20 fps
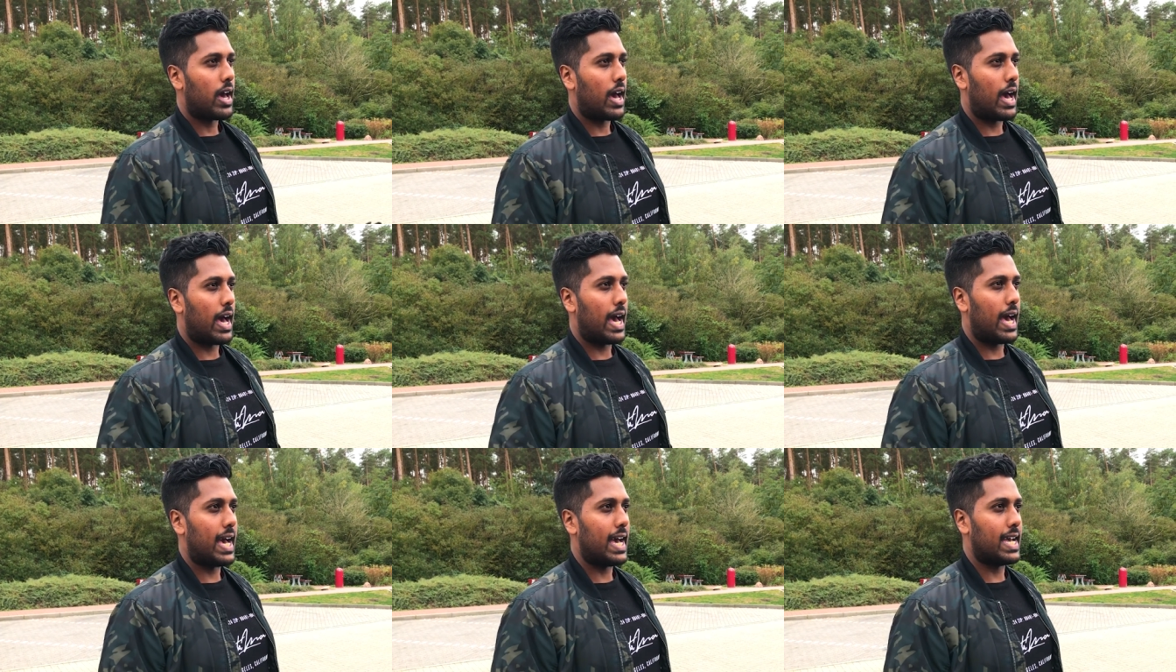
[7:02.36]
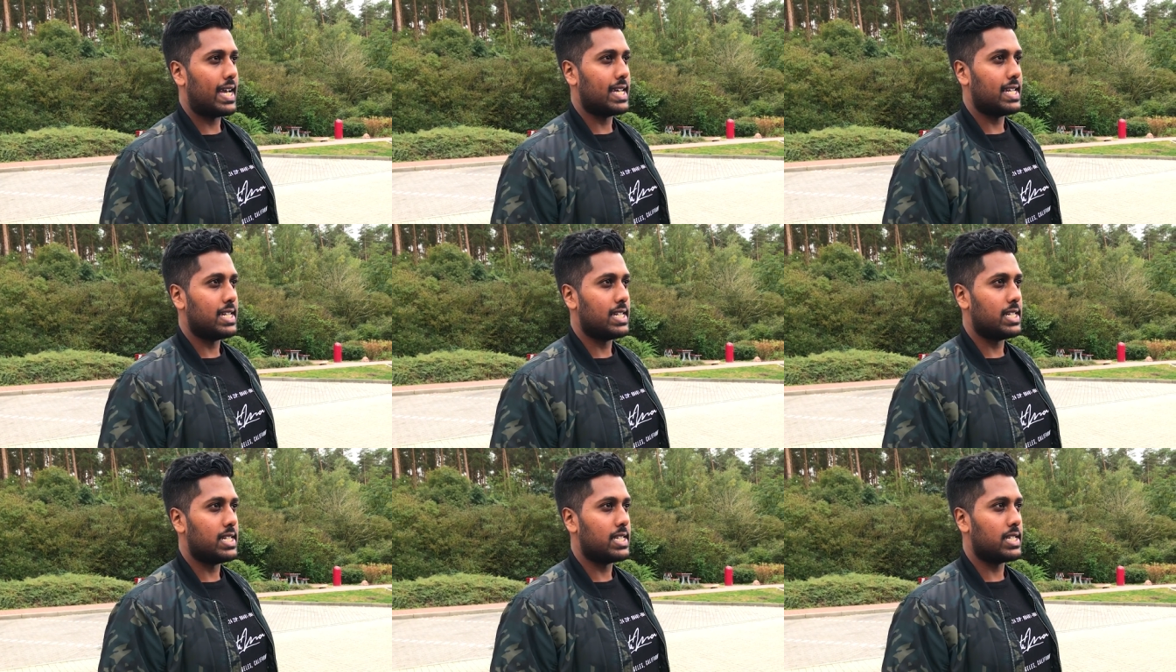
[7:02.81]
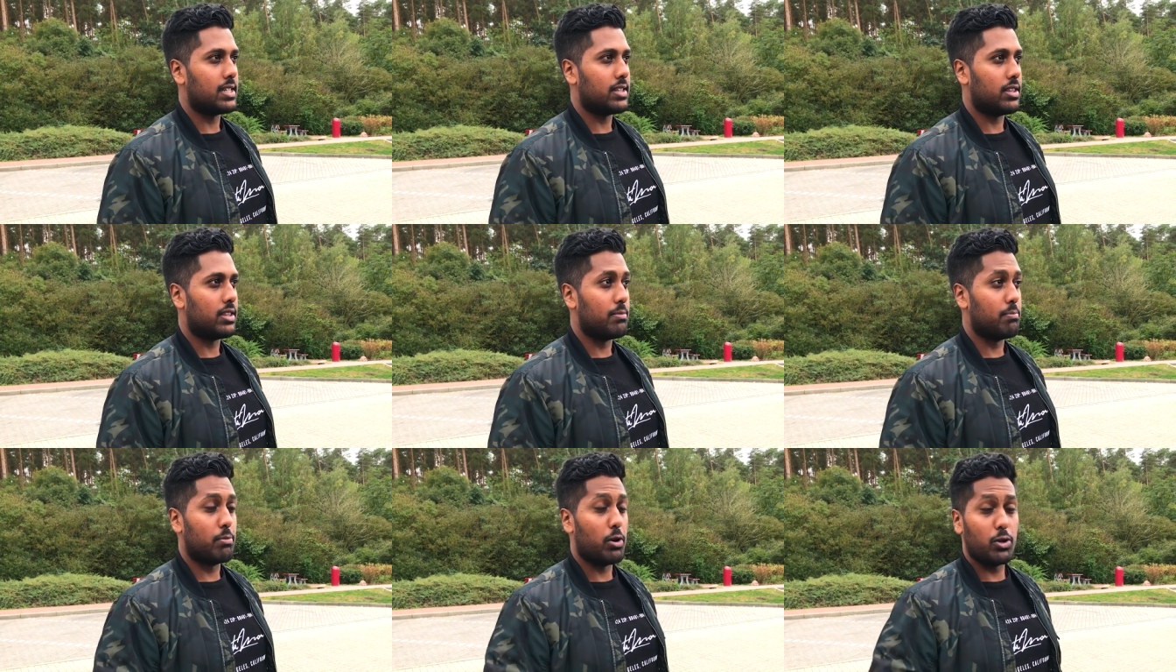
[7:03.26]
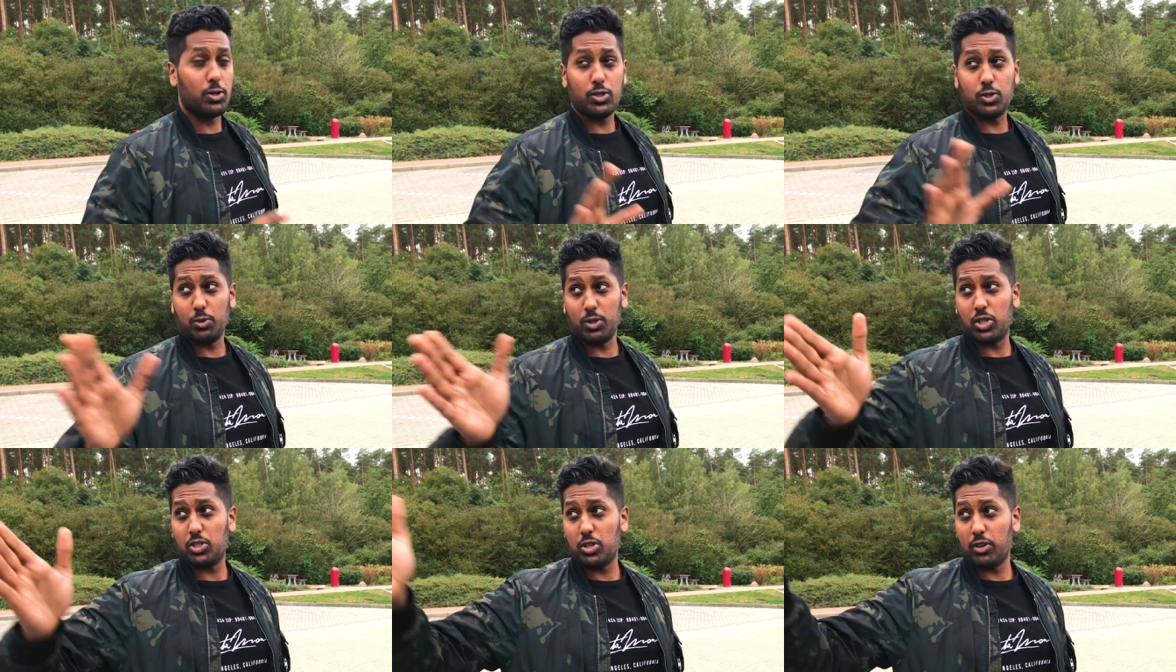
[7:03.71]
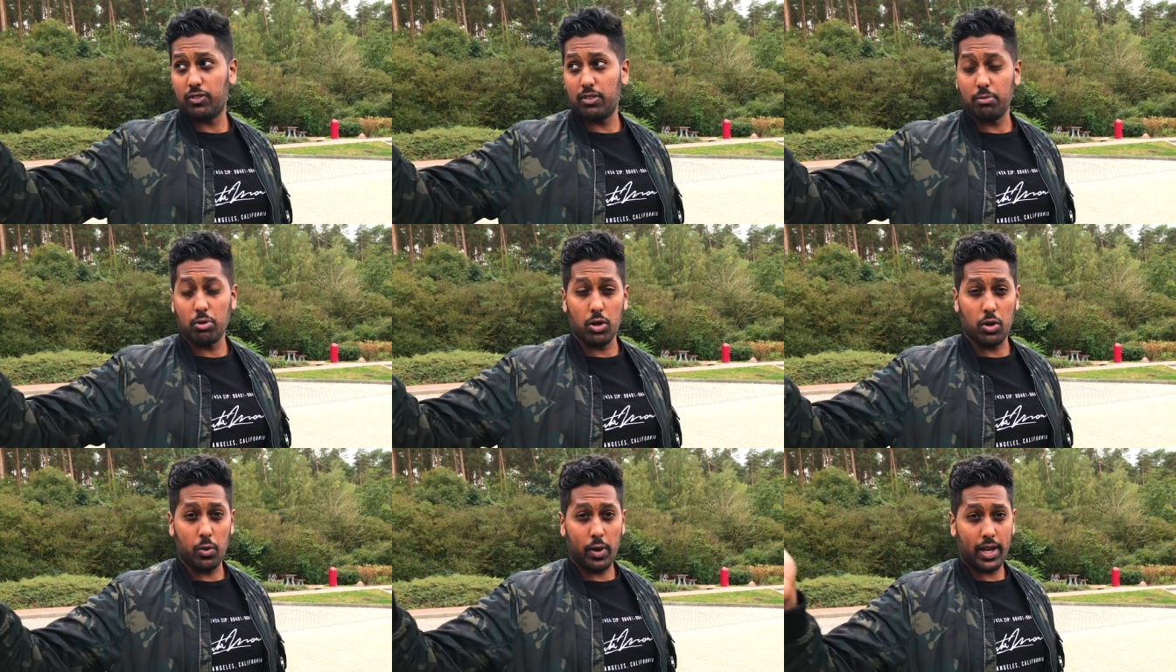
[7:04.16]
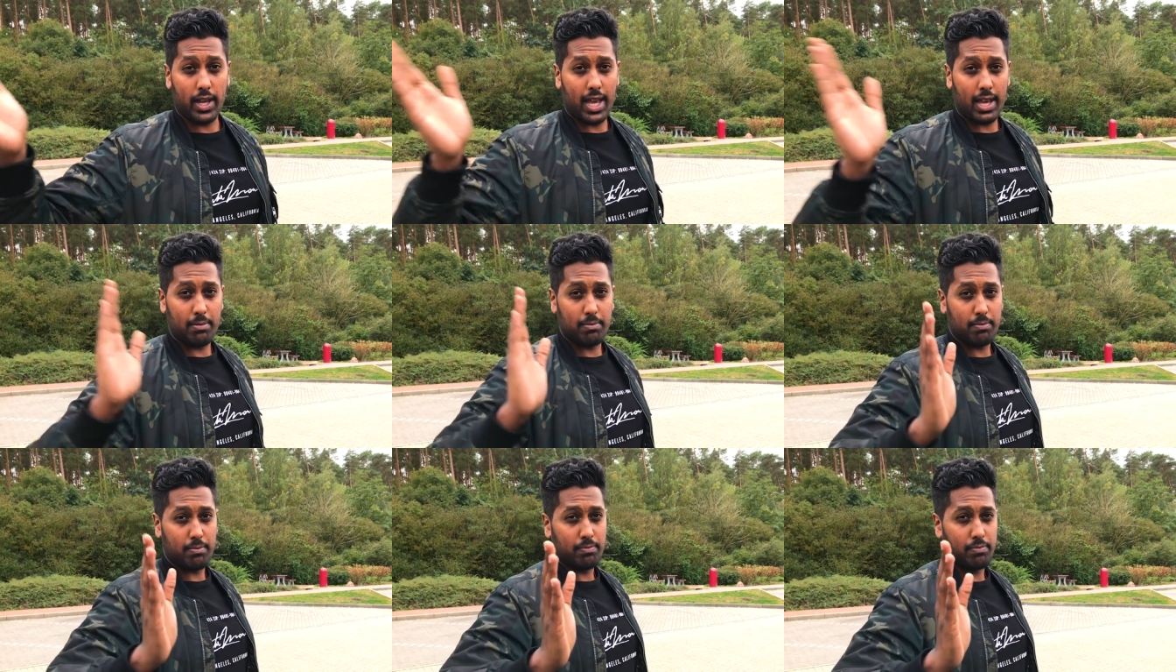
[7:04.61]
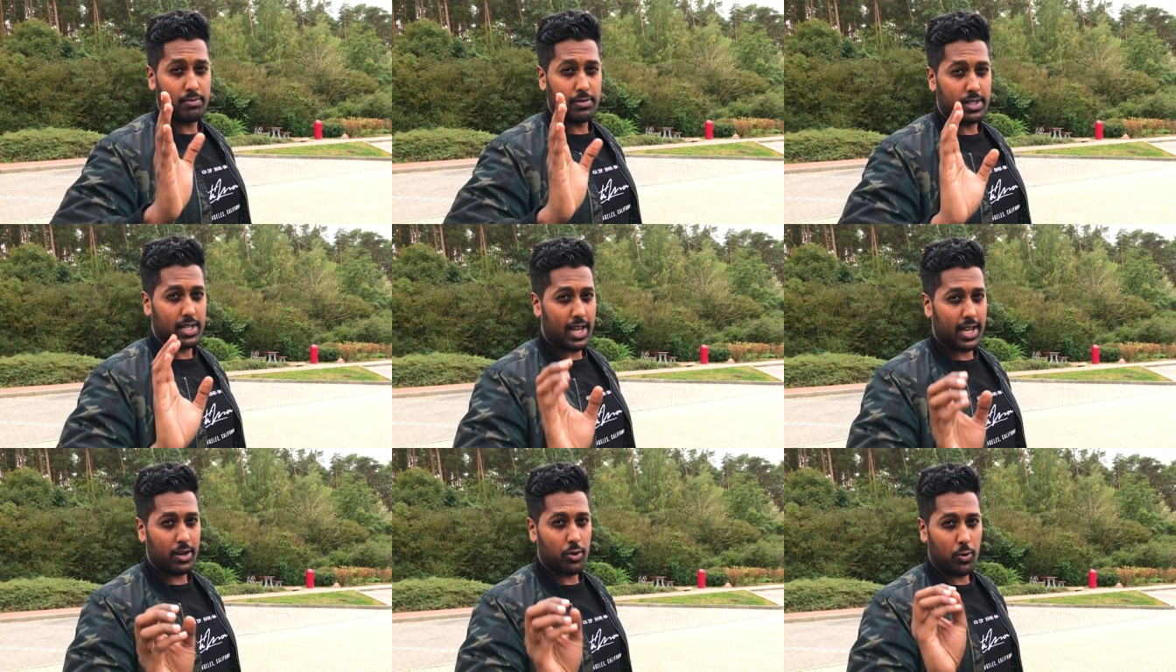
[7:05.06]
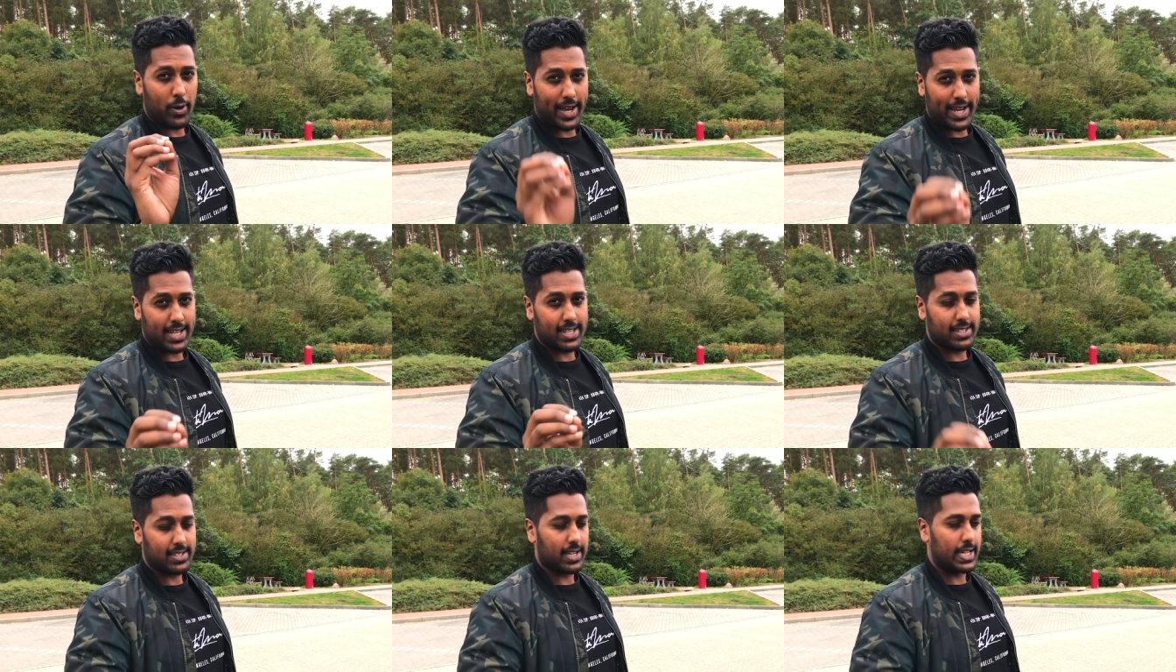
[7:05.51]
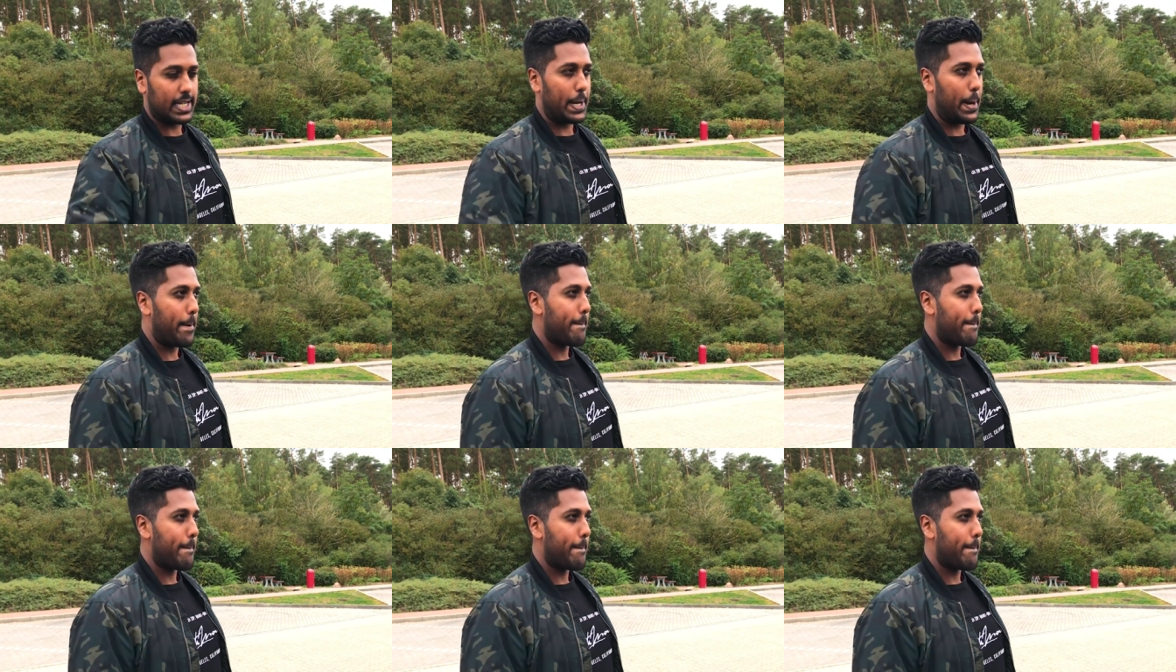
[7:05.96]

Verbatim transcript: and the motorway. We're just off the motorway, M ten or A ten.